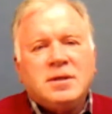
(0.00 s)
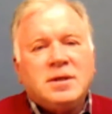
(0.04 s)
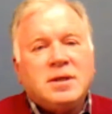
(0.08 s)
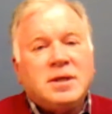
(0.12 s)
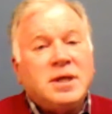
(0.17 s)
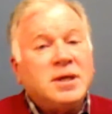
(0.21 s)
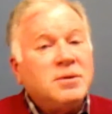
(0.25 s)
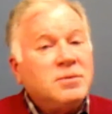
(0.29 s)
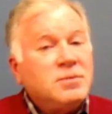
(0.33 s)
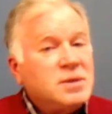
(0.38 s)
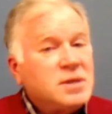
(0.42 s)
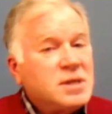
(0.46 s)

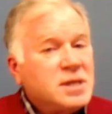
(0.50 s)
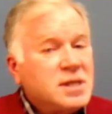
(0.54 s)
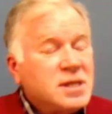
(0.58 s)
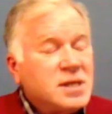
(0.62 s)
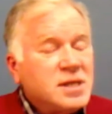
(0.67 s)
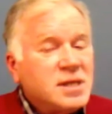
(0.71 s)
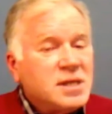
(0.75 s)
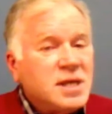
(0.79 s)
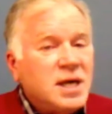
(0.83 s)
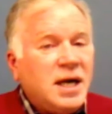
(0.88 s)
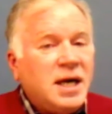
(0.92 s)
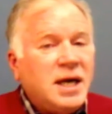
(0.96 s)
It was
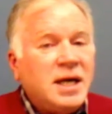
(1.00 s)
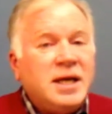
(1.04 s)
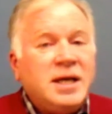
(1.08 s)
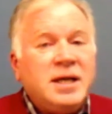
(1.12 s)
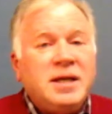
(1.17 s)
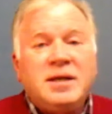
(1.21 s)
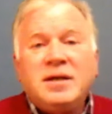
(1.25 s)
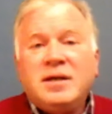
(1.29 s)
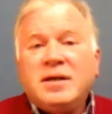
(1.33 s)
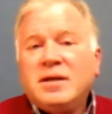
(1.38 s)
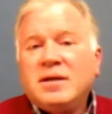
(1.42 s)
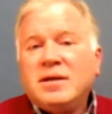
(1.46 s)

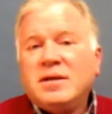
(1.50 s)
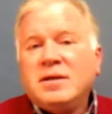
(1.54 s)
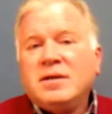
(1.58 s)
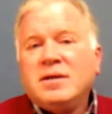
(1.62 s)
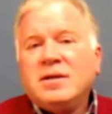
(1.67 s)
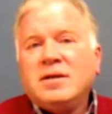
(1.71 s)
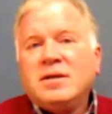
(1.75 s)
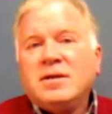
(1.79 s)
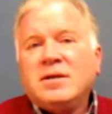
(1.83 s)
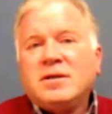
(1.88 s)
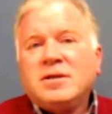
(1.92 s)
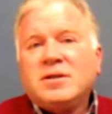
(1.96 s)
designed
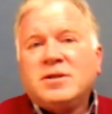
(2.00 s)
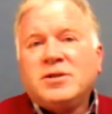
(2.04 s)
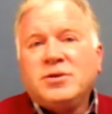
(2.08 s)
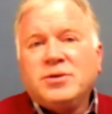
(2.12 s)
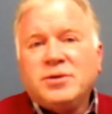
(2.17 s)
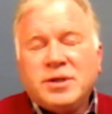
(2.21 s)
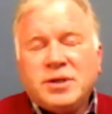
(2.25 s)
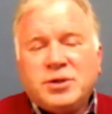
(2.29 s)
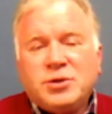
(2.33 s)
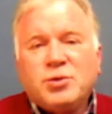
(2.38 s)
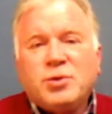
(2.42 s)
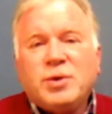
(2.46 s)

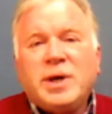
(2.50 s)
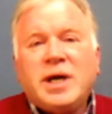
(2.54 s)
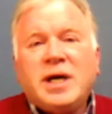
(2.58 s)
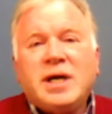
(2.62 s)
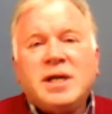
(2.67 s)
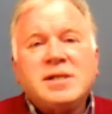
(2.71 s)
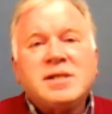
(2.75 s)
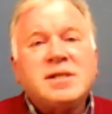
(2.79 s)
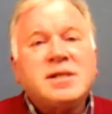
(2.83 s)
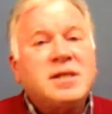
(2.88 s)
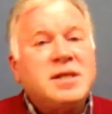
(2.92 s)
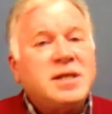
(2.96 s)
to
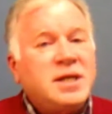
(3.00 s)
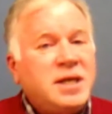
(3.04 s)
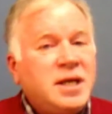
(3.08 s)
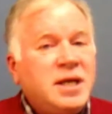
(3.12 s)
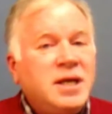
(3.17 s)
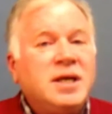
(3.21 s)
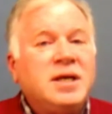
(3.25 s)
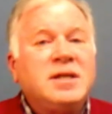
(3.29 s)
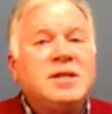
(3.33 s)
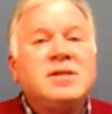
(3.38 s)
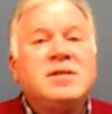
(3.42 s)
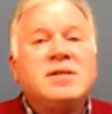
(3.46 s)
address
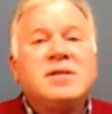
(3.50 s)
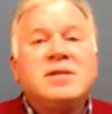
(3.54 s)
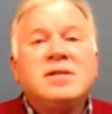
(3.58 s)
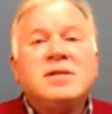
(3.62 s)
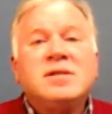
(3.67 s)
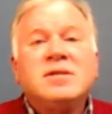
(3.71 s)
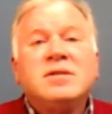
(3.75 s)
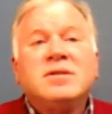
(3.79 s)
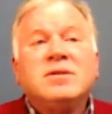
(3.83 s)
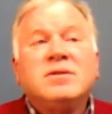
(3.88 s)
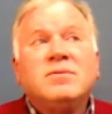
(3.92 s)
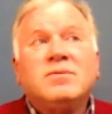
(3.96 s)
kids
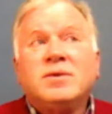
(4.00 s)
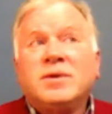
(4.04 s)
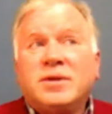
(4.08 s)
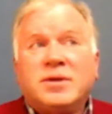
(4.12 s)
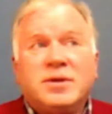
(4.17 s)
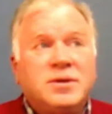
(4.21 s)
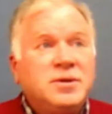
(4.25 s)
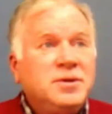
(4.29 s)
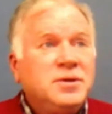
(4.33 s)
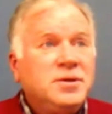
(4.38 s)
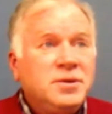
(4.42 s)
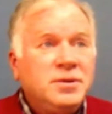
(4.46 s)
with
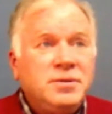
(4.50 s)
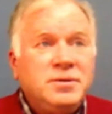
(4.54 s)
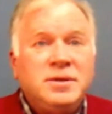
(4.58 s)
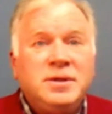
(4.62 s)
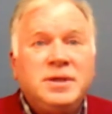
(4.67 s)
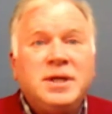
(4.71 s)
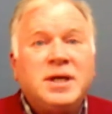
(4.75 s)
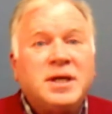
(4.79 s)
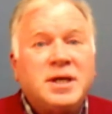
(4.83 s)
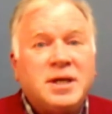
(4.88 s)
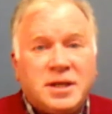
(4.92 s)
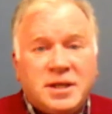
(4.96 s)
their new
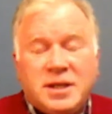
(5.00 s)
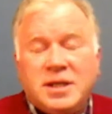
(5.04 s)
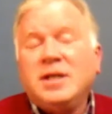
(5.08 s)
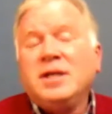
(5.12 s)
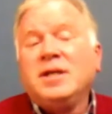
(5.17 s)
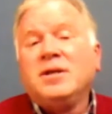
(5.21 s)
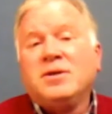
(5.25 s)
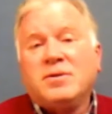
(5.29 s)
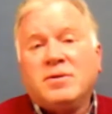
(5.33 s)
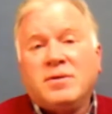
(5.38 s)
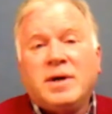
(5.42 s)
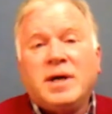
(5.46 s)

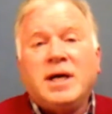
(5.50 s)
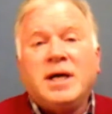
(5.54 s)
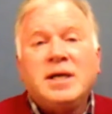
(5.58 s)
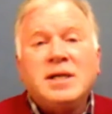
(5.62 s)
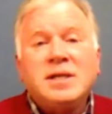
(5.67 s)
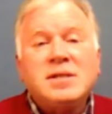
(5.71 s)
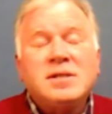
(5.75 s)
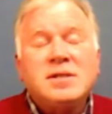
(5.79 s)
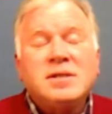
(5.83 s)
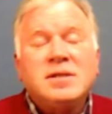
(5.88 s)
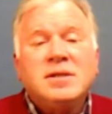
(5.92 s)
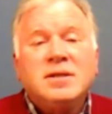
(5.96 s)
nicotine
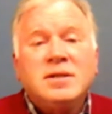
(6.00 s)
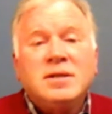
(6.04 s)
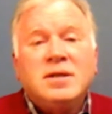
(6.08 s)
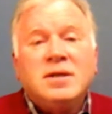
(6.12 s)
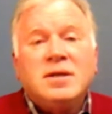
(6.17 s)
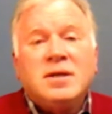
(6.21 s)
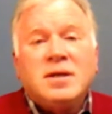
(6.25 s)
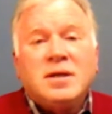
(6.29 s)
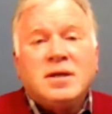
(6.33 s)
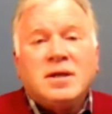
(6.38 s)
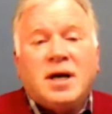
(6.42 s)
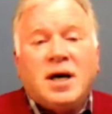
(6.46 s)
craze,
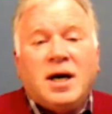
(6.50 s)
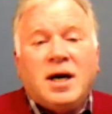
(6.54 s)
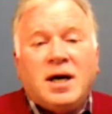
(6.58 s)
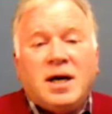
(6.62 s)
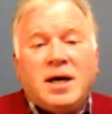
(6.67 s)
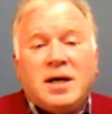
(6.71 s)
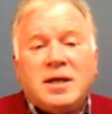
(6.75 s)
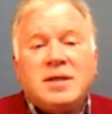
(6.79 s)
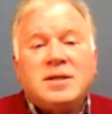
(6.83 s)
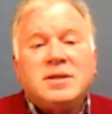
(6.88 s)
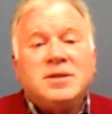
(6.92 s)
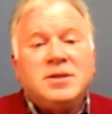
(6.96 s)

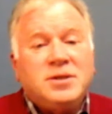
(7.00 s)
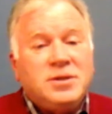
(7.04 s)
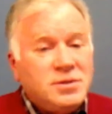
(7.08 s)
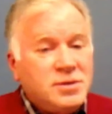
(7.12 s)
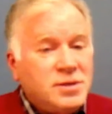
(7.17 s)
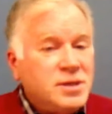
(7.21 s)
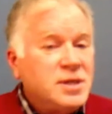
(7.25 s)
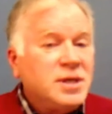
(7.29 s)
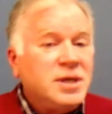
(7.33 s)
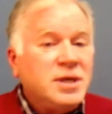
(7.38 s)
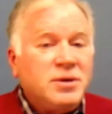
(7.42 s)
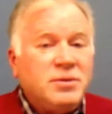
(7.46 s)

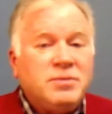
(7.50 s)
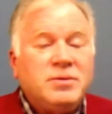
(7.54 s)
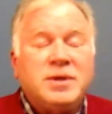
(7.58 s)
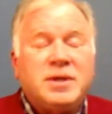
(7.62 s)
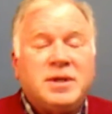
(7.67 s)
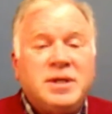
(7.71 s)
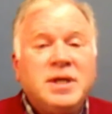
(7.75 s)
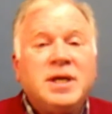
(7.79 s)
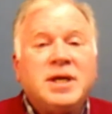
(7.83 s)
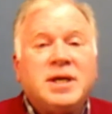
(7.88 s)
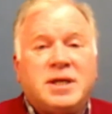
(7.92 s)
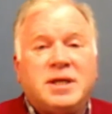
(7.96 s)
using it
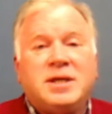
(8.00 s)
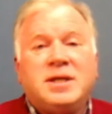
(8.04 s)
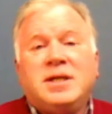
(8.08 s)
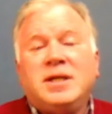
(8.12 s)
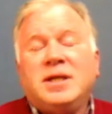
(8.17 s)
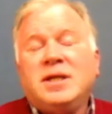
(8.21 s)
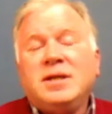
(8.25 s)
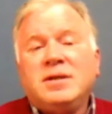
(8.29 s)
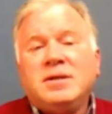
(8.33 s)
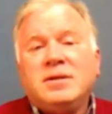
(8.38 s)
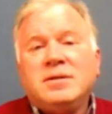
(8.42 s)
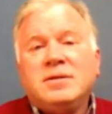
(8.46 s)
with
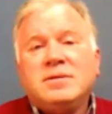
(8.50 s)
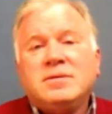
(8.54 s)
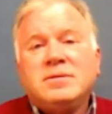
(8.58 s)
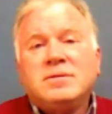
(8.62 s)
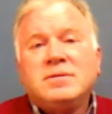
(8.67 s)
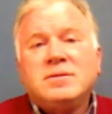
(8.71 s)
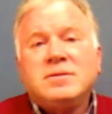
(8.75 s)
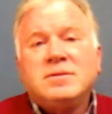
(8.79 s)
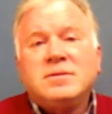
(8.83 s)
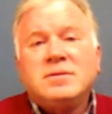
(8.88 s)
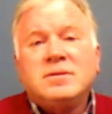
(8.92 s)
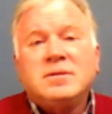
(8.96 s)
nicotine.
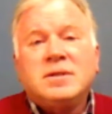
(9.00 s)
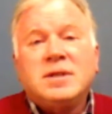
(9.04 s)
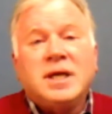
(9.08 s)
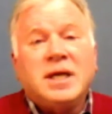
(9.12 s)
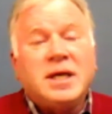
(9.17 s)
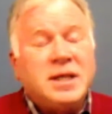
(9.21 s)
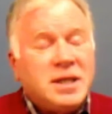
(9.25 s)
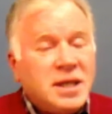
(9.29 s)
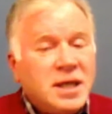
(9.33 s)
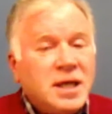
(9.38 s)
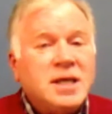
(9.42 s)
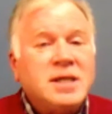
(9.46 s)

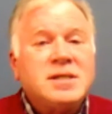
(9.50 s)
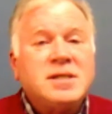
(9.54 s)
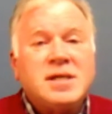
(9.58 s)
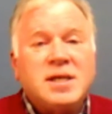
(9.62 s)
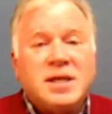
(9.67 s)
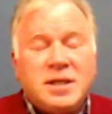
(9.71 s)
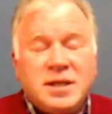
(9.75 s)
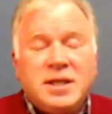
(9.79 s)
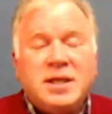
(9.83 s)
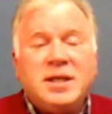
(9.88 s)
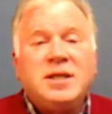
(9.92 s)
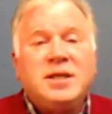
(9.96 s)
And yes,
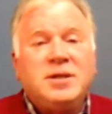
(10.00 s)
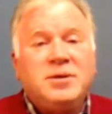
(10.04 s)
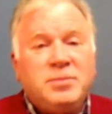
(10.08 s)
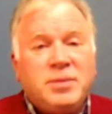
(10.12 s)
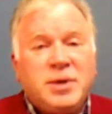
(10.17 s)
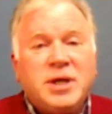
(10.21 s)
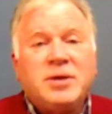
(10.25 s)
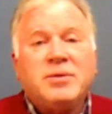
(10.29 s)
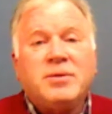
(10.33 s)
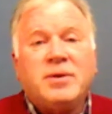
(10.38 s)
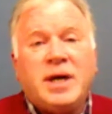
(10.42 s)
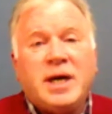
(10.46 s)
that needed to
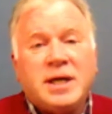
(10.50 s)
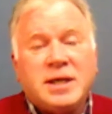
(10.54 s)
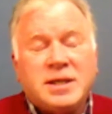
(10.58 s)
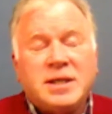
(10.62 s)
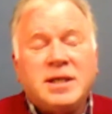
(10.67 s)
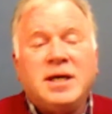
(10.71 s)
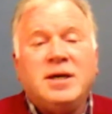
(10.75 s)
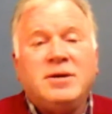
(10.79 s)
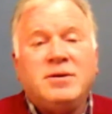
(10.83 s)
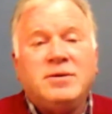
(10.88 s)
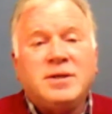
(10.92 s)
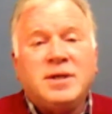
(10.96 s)
be cracked
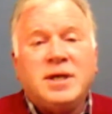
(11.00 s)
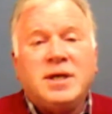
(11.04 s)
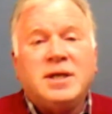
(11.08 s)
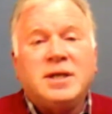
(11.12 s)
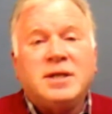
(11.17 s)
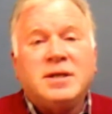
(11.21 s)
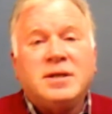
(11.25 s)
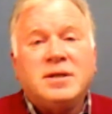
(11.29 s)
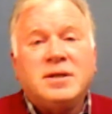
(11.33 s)
down on.